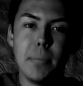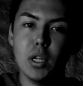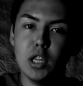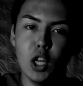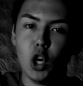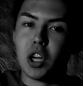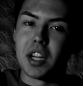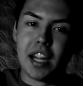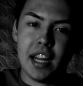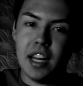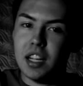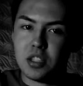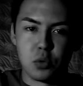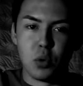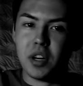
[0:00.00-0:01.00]
But look, it
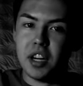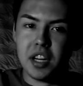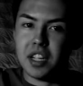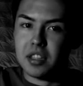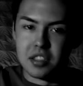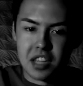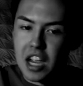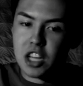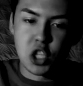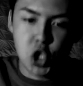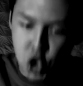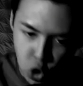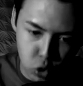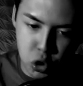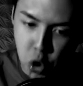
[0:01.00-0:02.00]
is what it is. It's
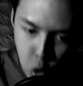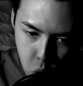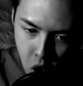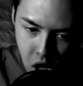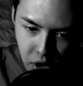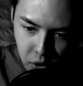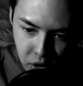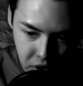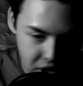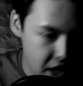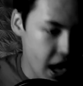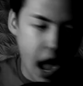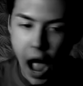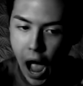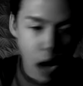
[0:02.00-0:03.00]
still 200.
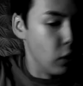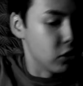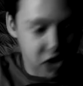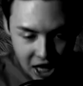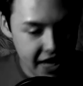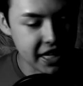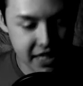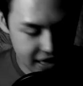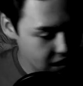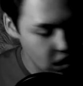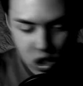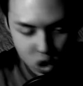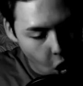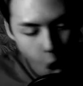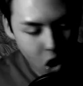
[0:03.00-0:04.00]
I'll take it.
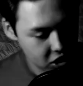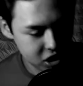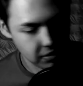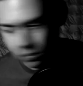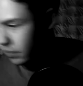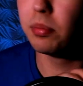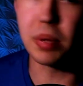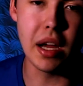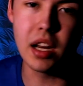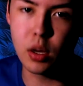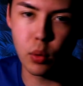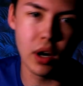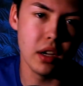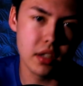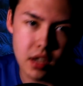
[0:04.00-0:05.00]
It's awesome. But
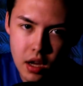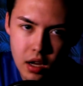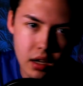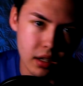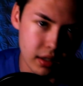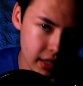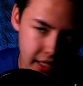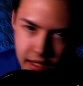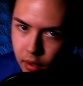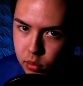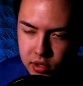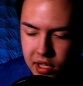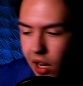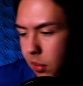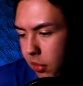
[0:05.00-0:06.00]
anyways, like I
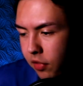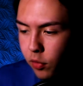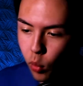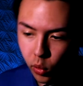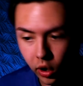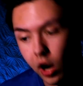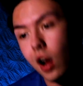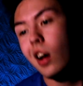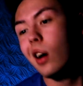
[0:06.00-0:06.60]
was saying before,